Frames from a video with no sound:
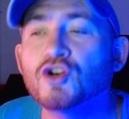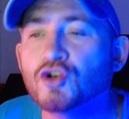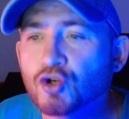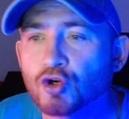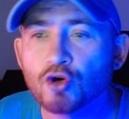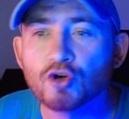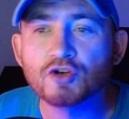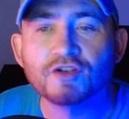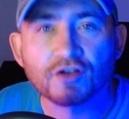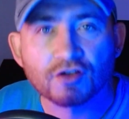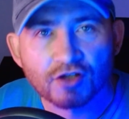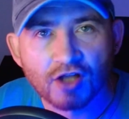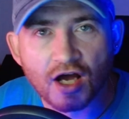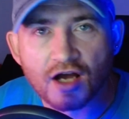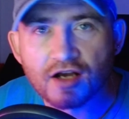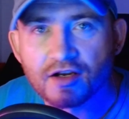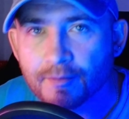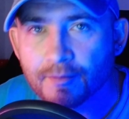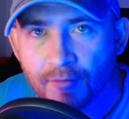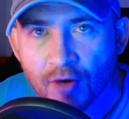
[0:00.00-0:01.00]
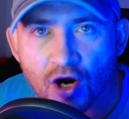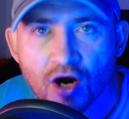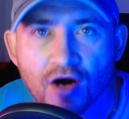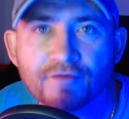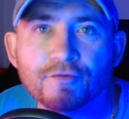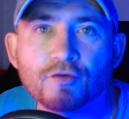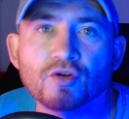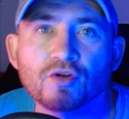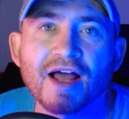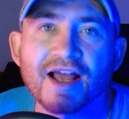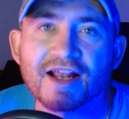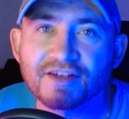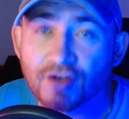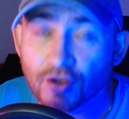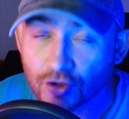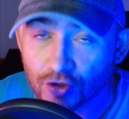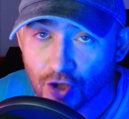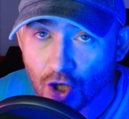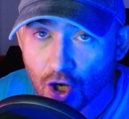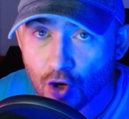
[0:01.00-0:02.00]
Good luck, Marvel, and
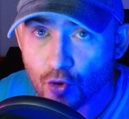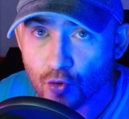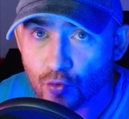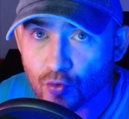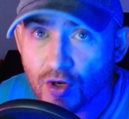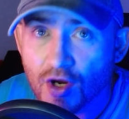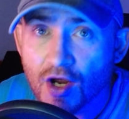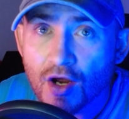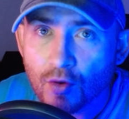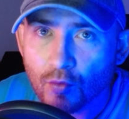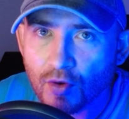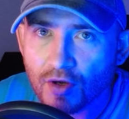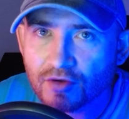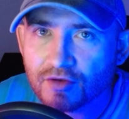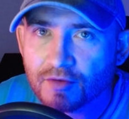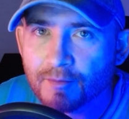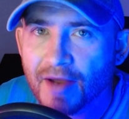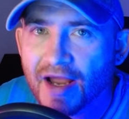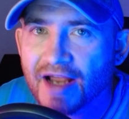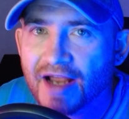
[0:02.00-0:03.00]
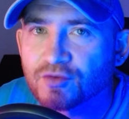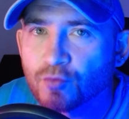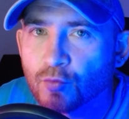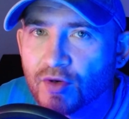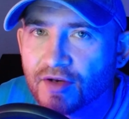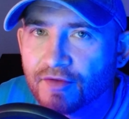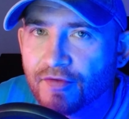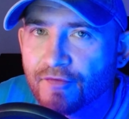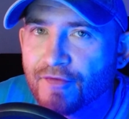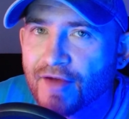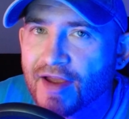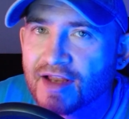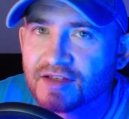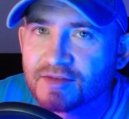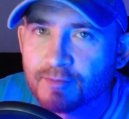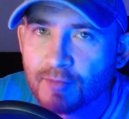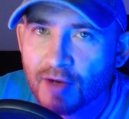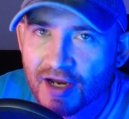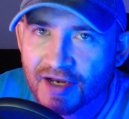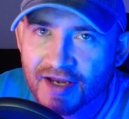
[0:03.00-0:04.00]
hello. Welcome back to Will of the
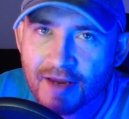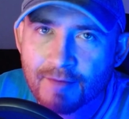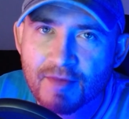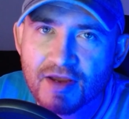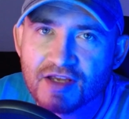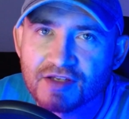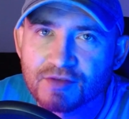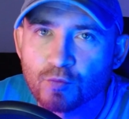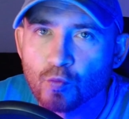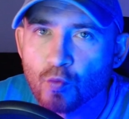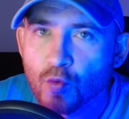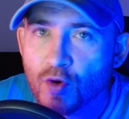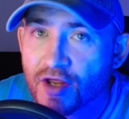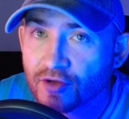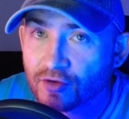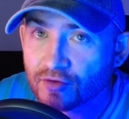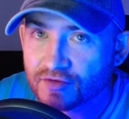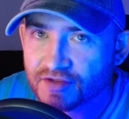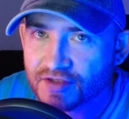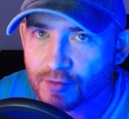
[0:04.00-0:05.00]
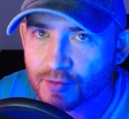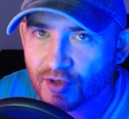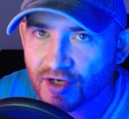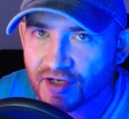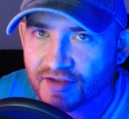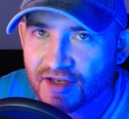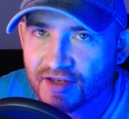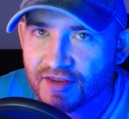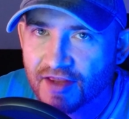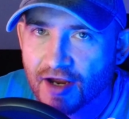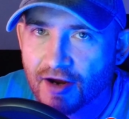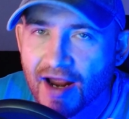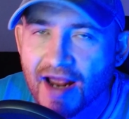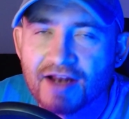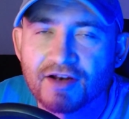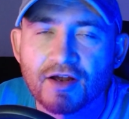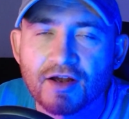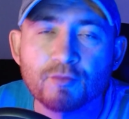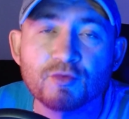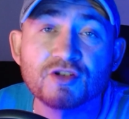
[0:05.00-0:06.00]
Fans. My name is Will. See what I did there?
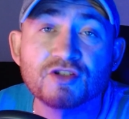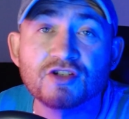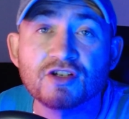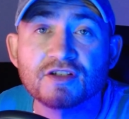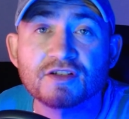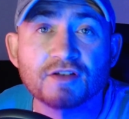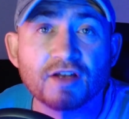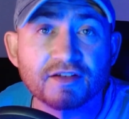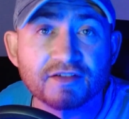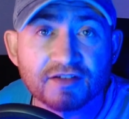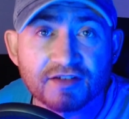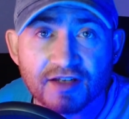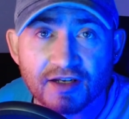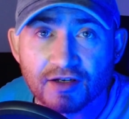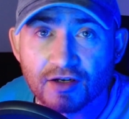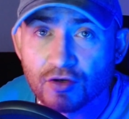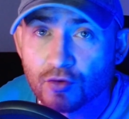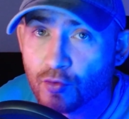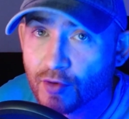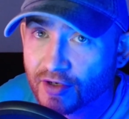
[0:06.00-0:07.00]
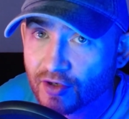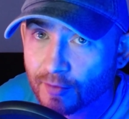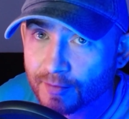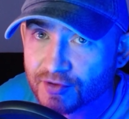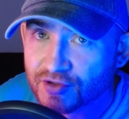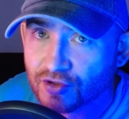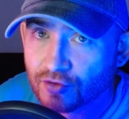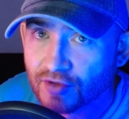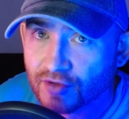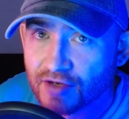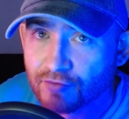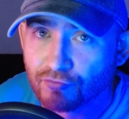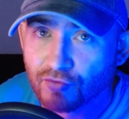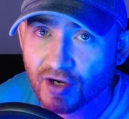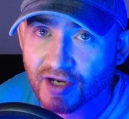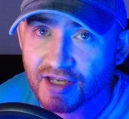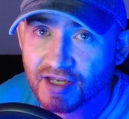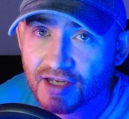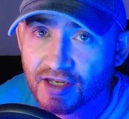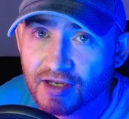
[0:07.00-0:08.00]
And I would just like to take a quick opportunity
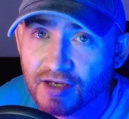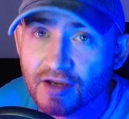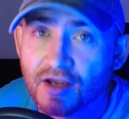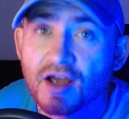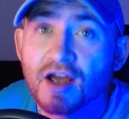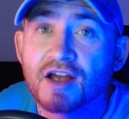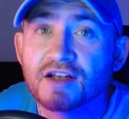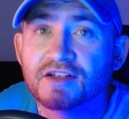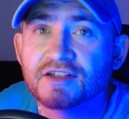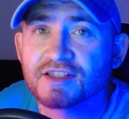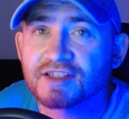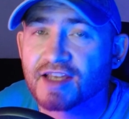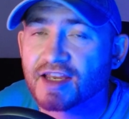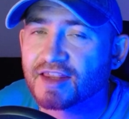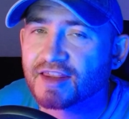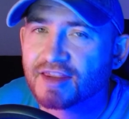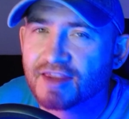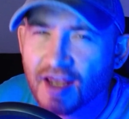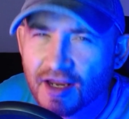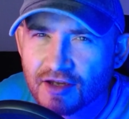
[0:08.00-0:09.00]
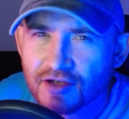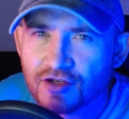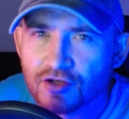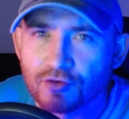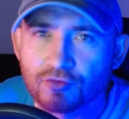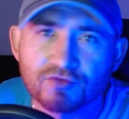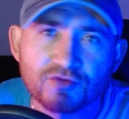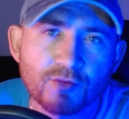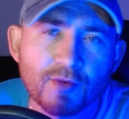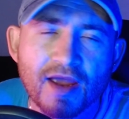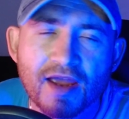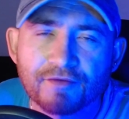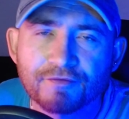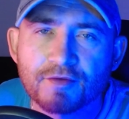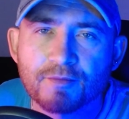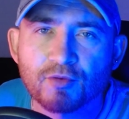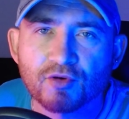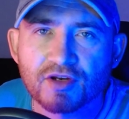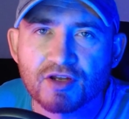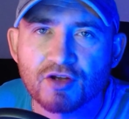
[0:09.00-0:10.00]
right here to say thank you to
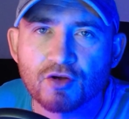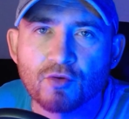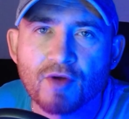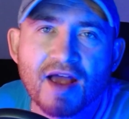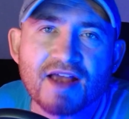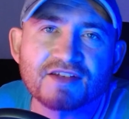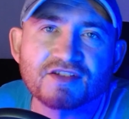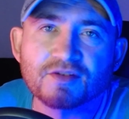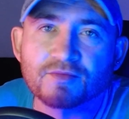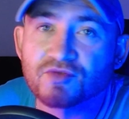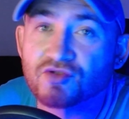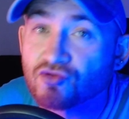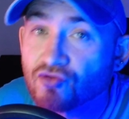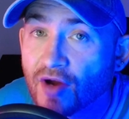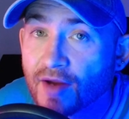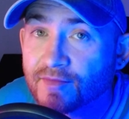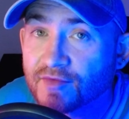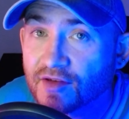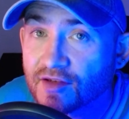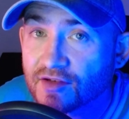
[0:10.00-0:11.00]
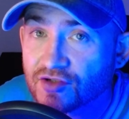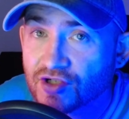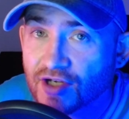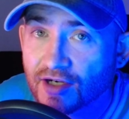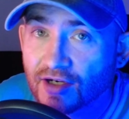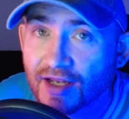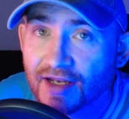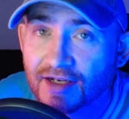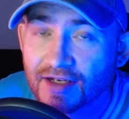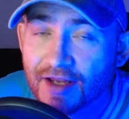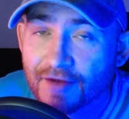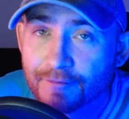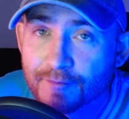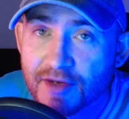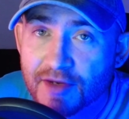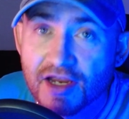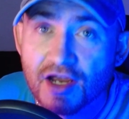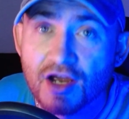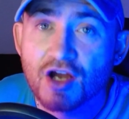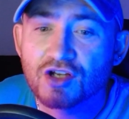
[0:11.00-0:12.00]
everybody who has subscribed to this channel and left
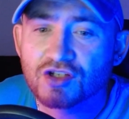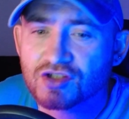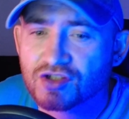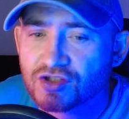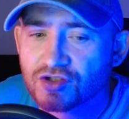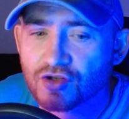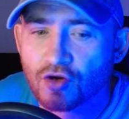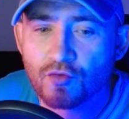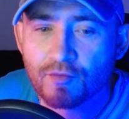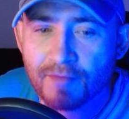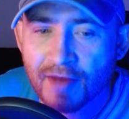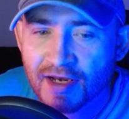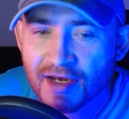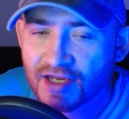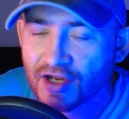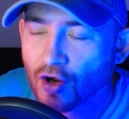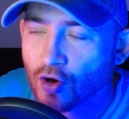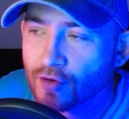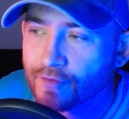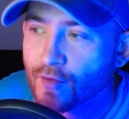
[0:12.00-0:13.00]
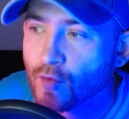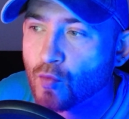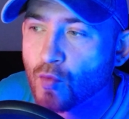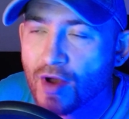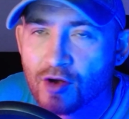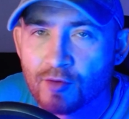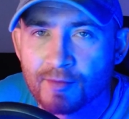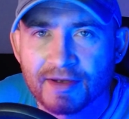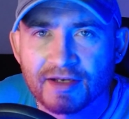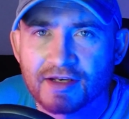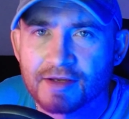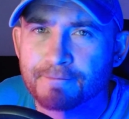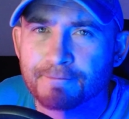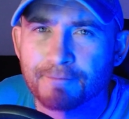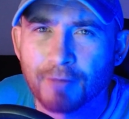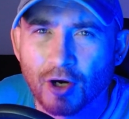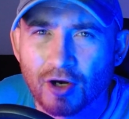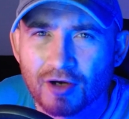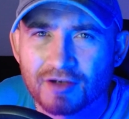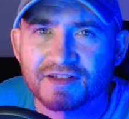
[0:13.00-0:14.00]
me so many overwhelmingly
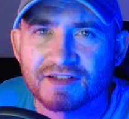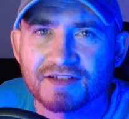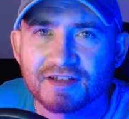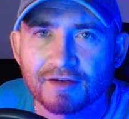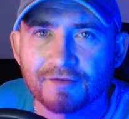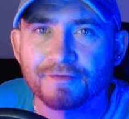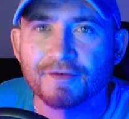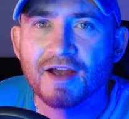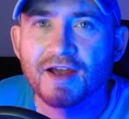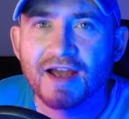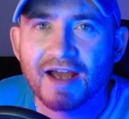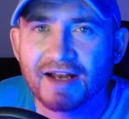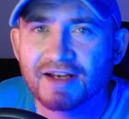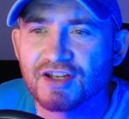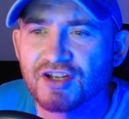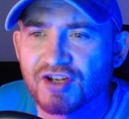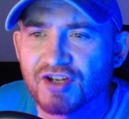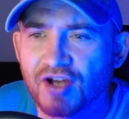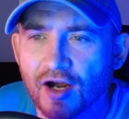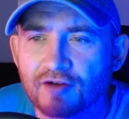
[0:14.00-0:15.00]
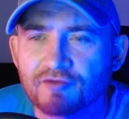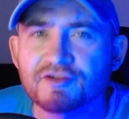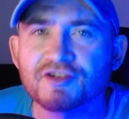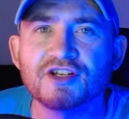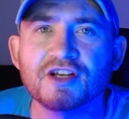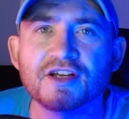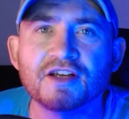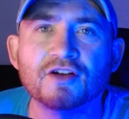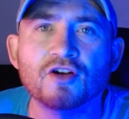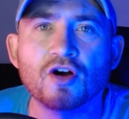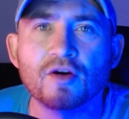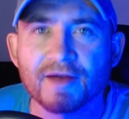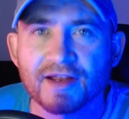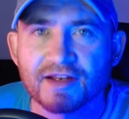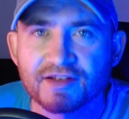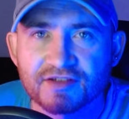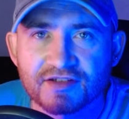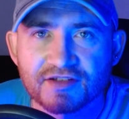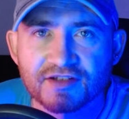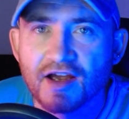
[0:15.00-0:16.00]
positive and encouraging
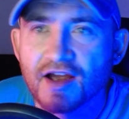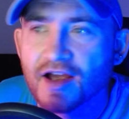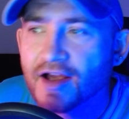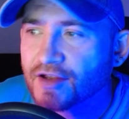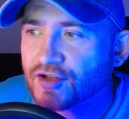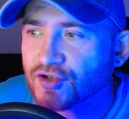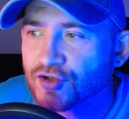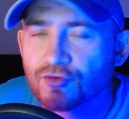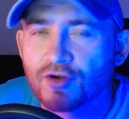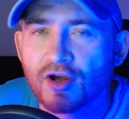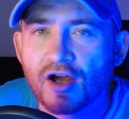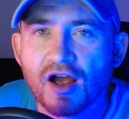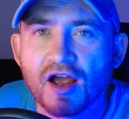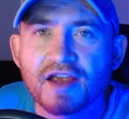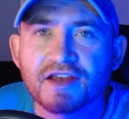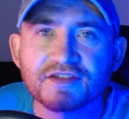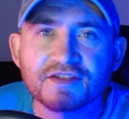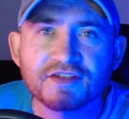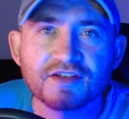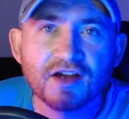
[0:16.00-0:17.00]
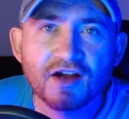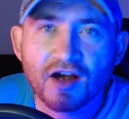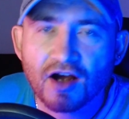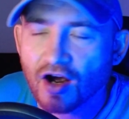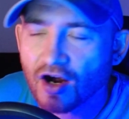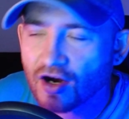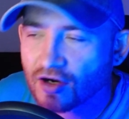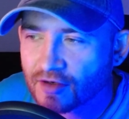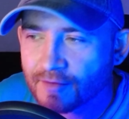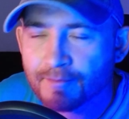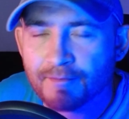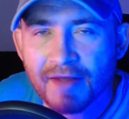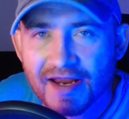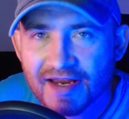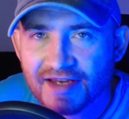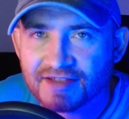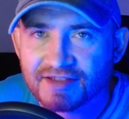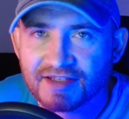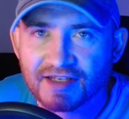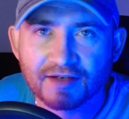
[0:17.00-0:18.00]
comments. You guys are
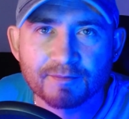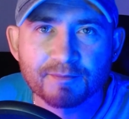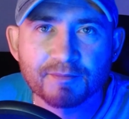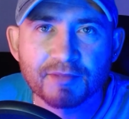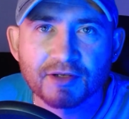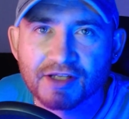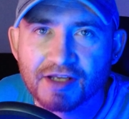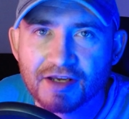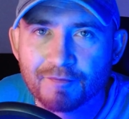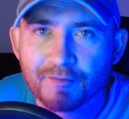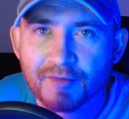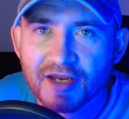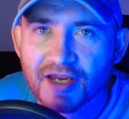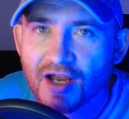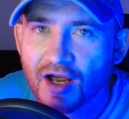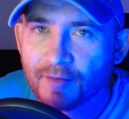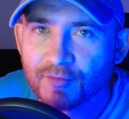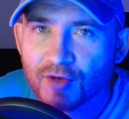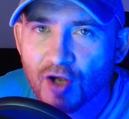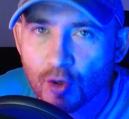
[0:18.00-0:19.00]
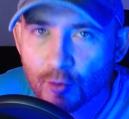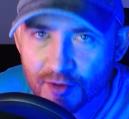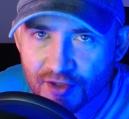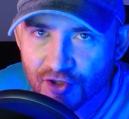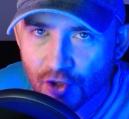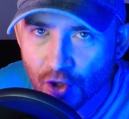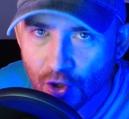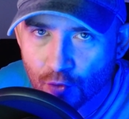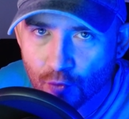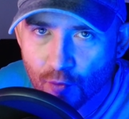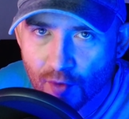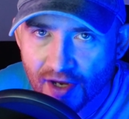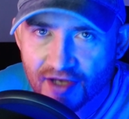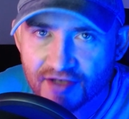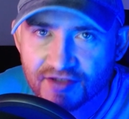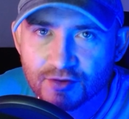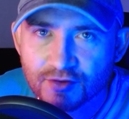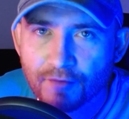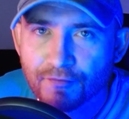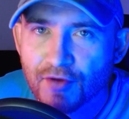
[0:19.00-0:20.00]
amazing. Believe me, I'm going
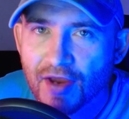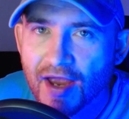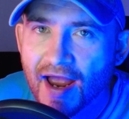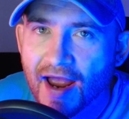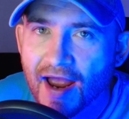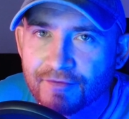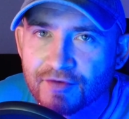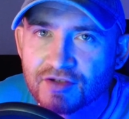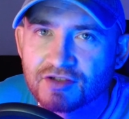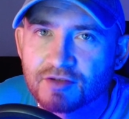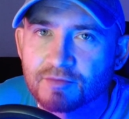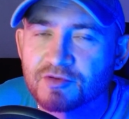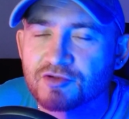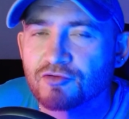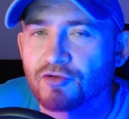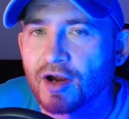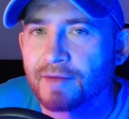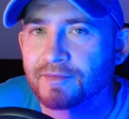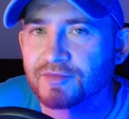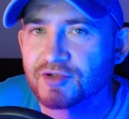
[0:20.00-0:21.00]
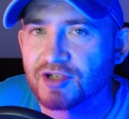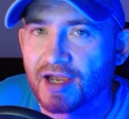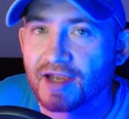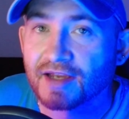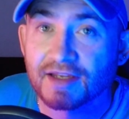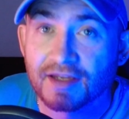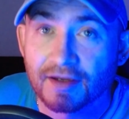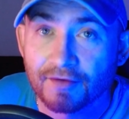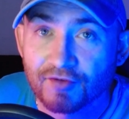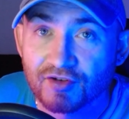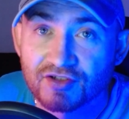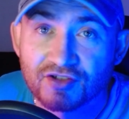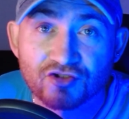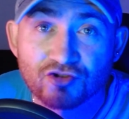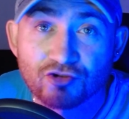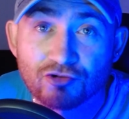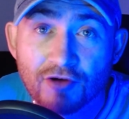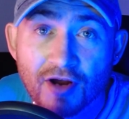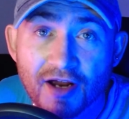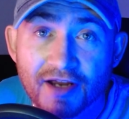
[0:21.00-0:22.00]
nowhere. So if you haven't subscribed yet, give it a
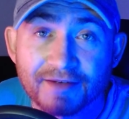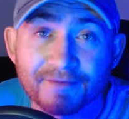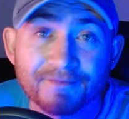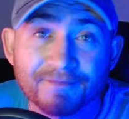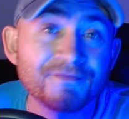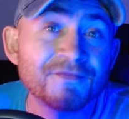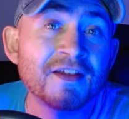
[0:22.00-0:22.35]
try.